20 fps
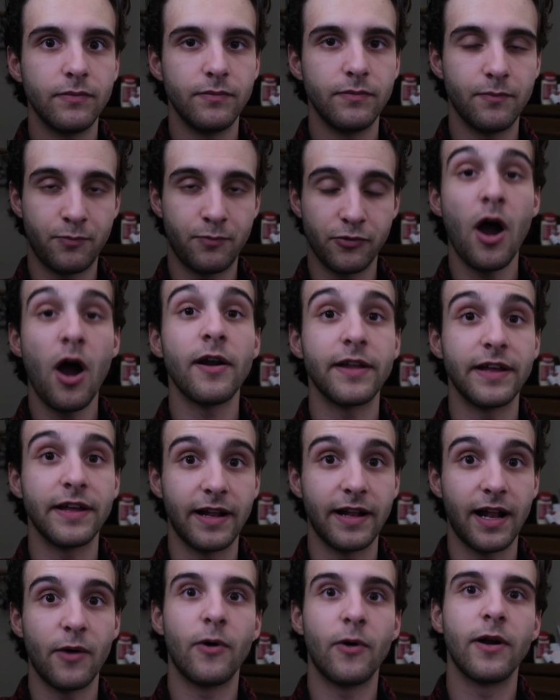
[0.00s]
broaden
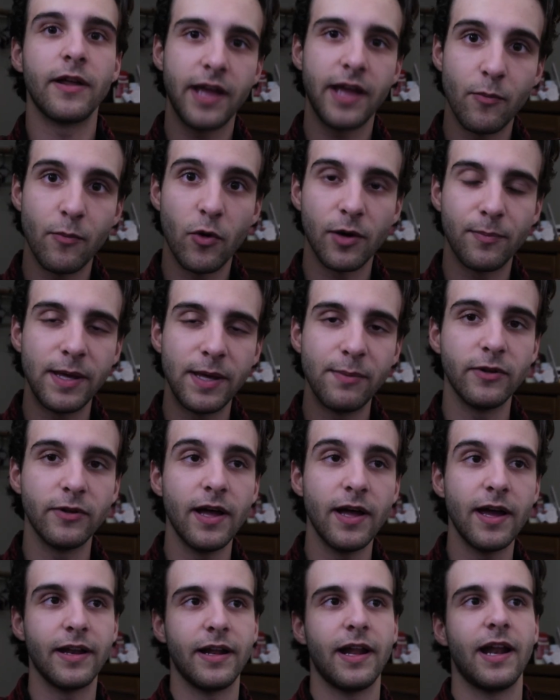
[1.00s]
and I want to get more people
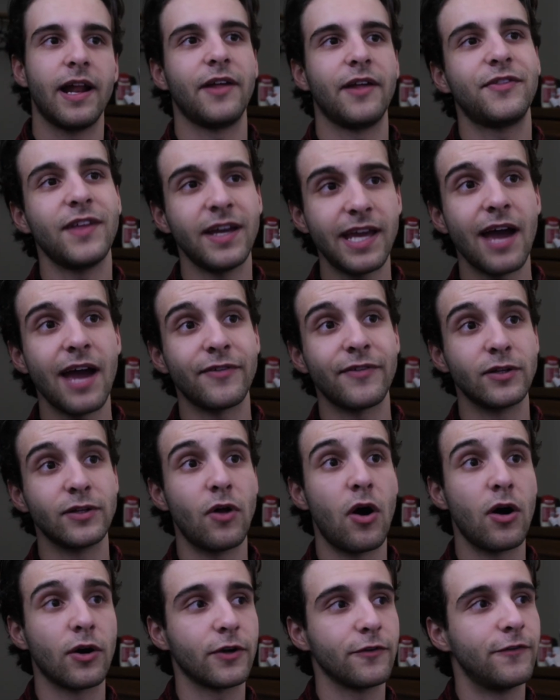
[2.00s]
in, and I think having
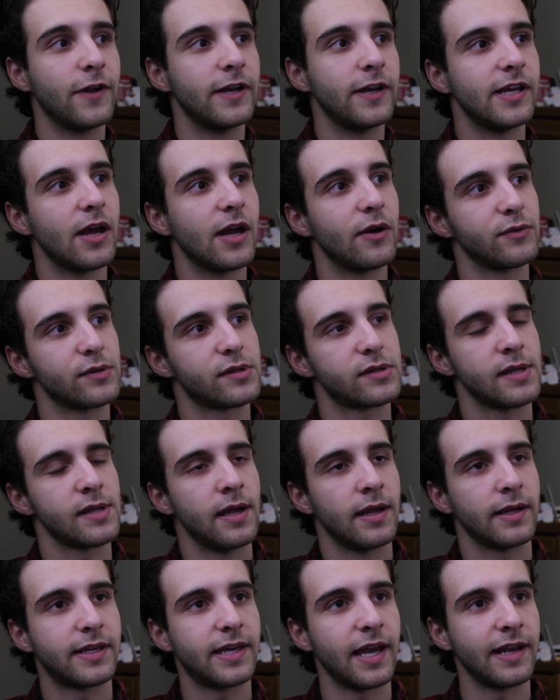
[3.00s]
longer videos
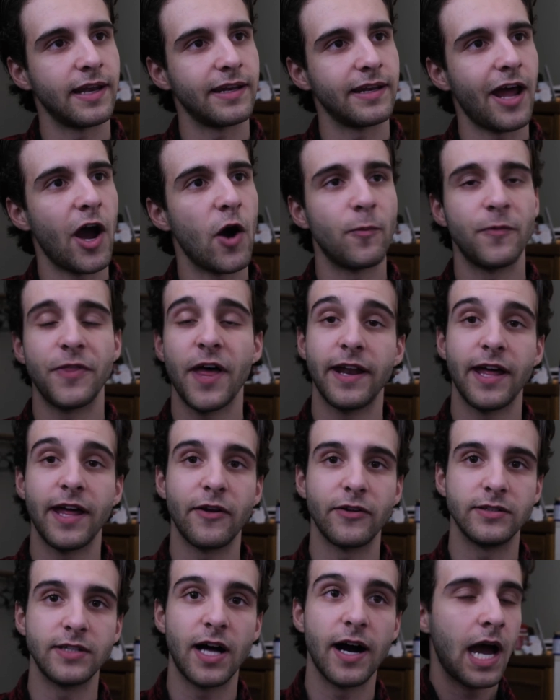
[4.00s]
can help that out
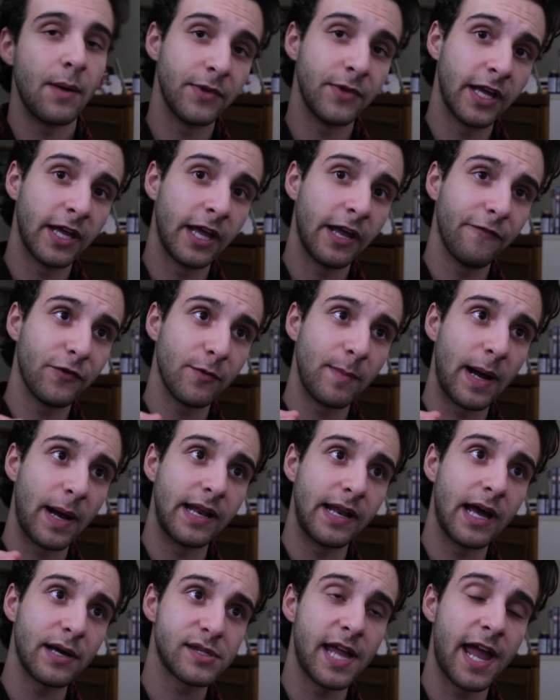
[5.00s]
a lot. I'm thinking for my
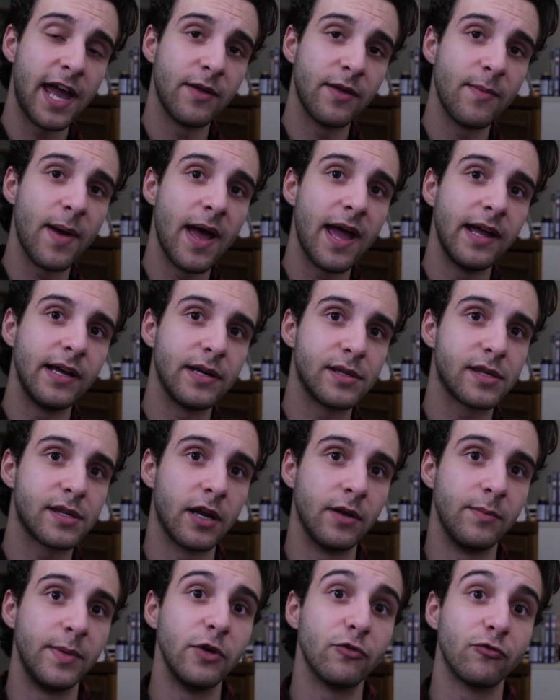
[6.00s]
next anime, it's
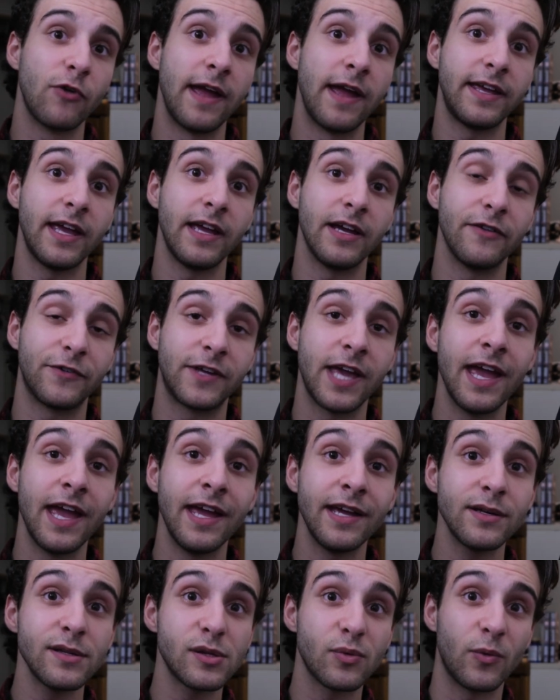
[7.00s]
going to be Ranking of
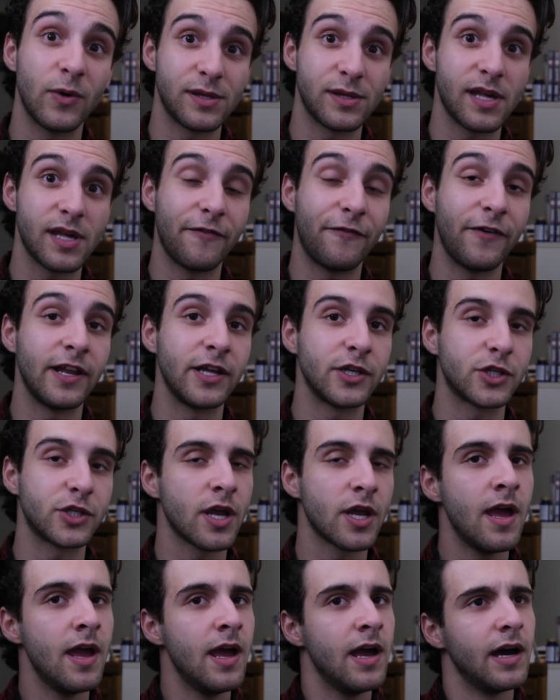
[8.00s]
Kings. Once I finish
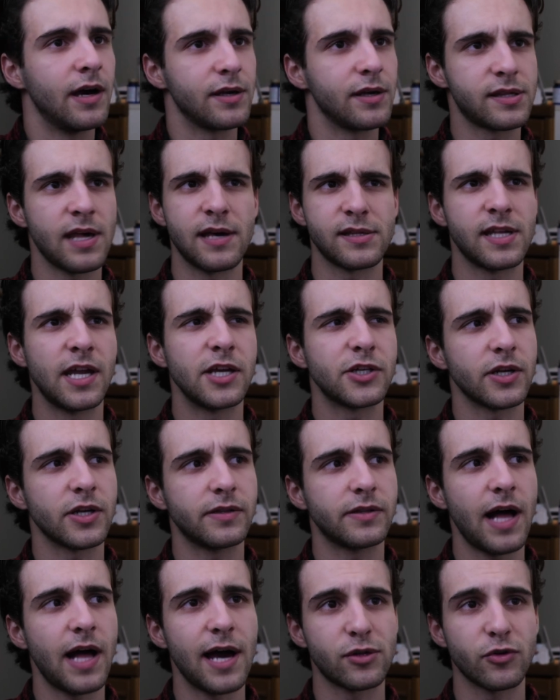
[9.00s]
Assassination
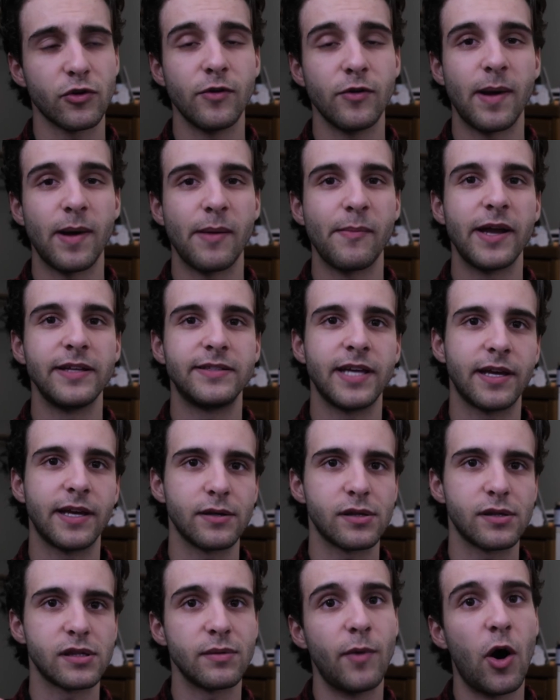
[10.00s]
Classroom, I might take
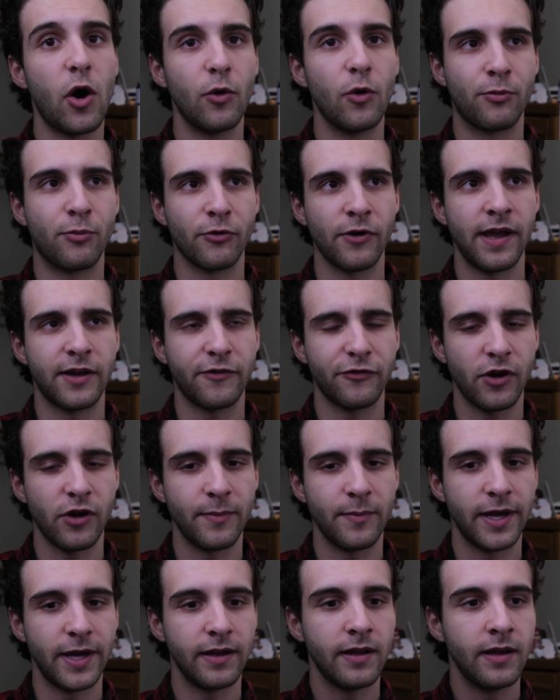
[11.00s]
a small break
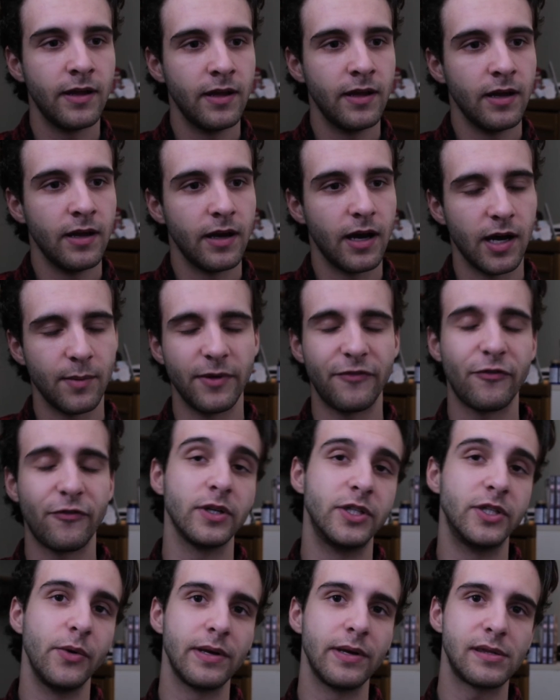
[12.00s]
from it before
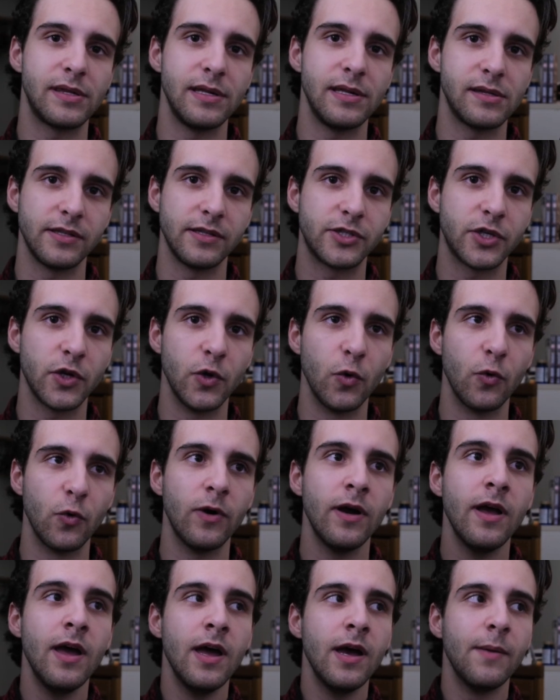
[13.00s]
doing season 2,
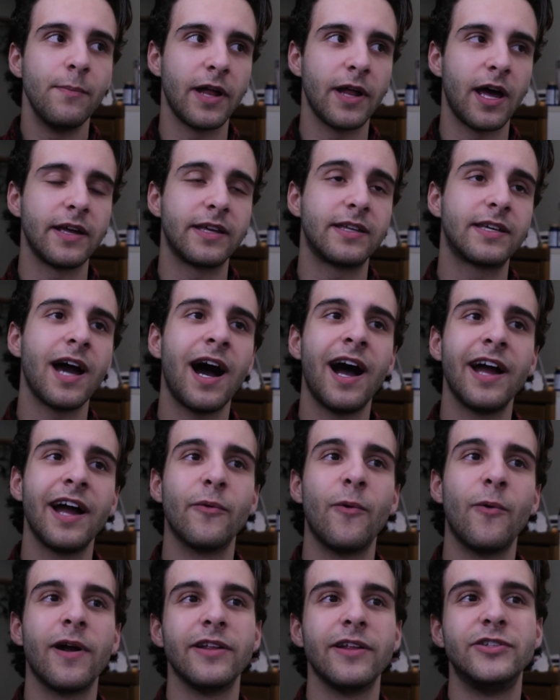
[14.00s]
but I kind
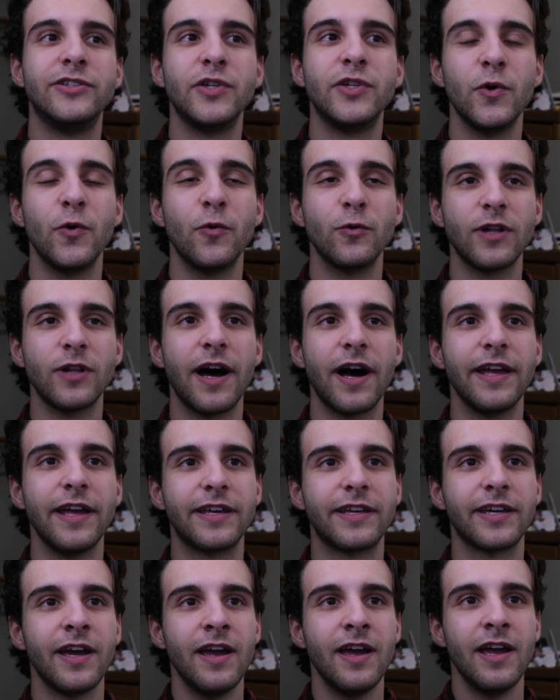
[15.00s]
of want to do
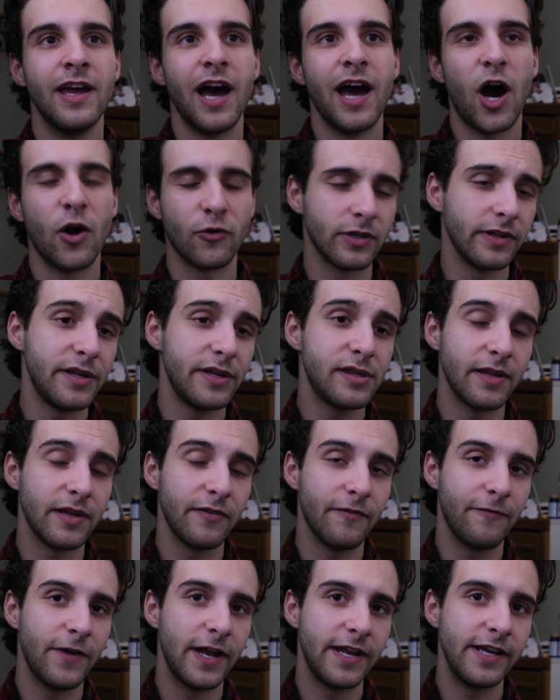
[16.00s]
like, I'll release a
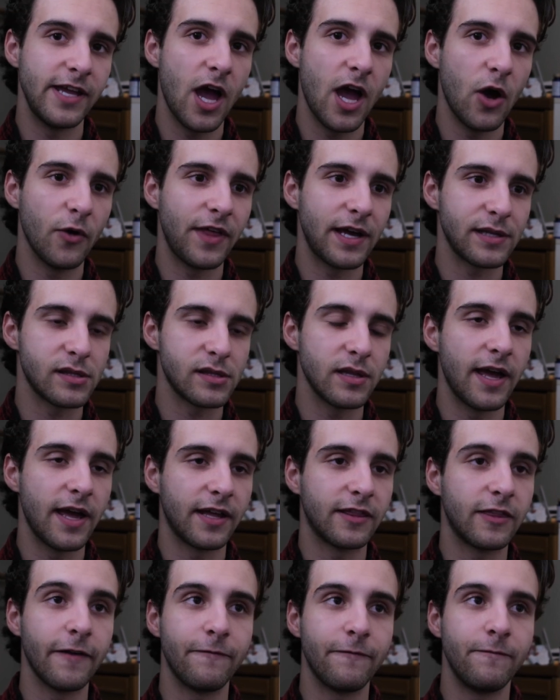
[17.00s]
video that's
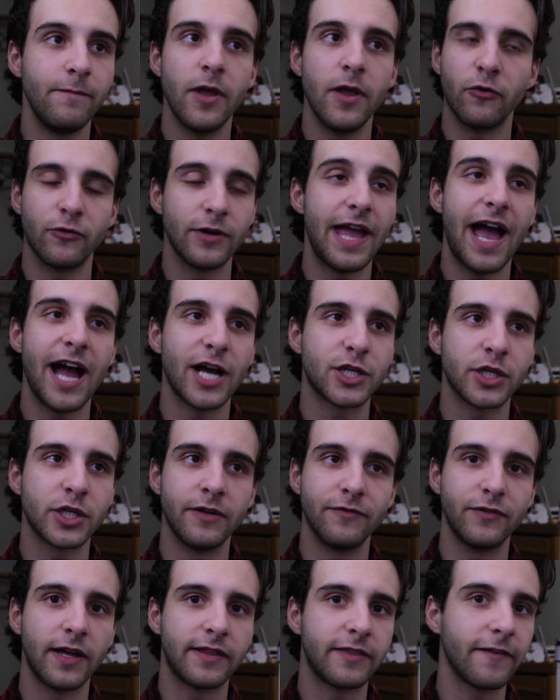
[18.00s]
like a reaction
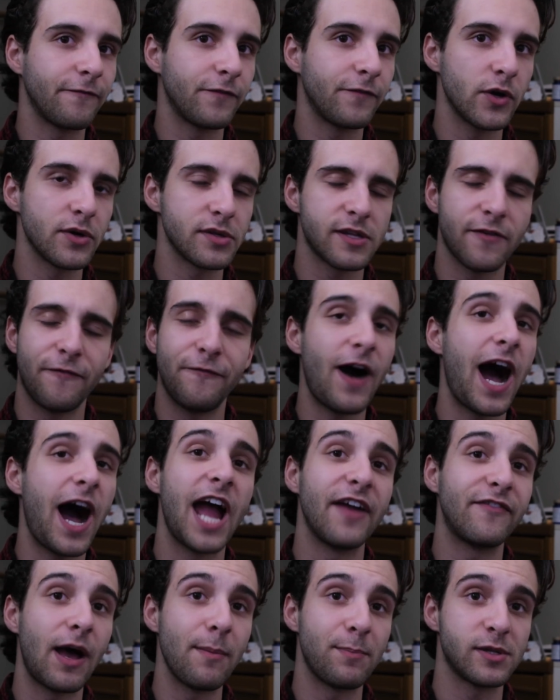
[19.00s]
of like the first
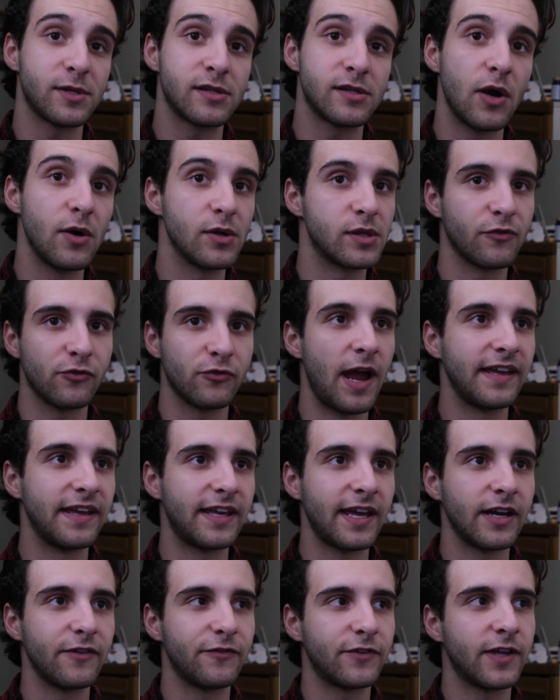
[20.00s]
5 episodes of
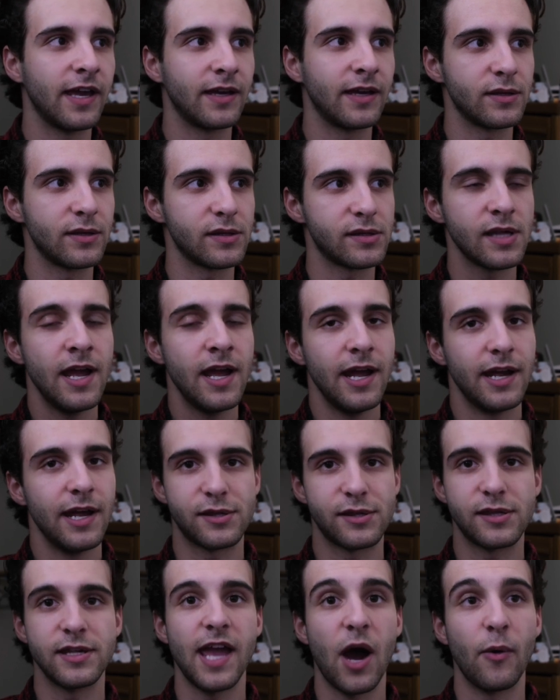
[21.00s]
Ranking of Kings and
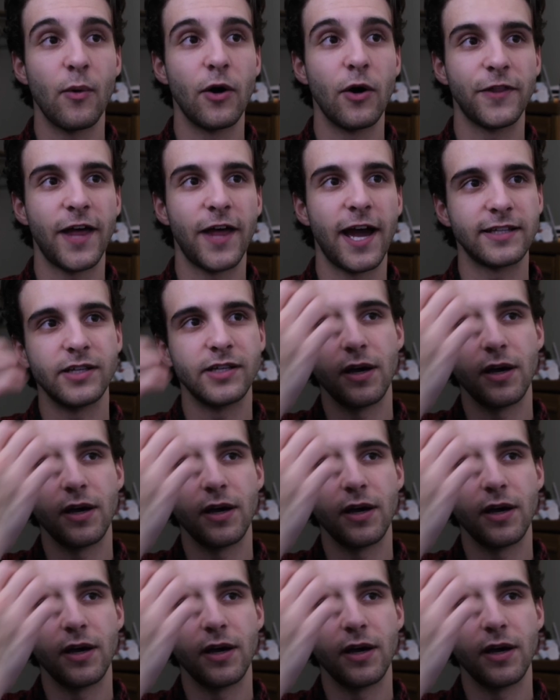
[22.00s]
see how well that